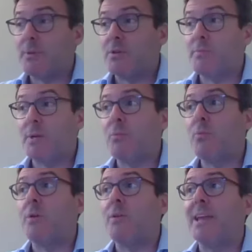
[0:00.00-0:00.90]
because people
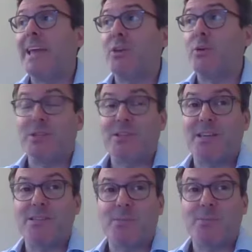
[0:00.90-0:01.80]
won't let you into
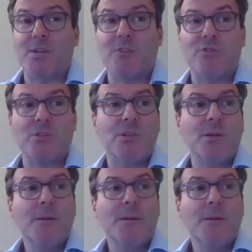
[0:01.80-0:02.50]
their substations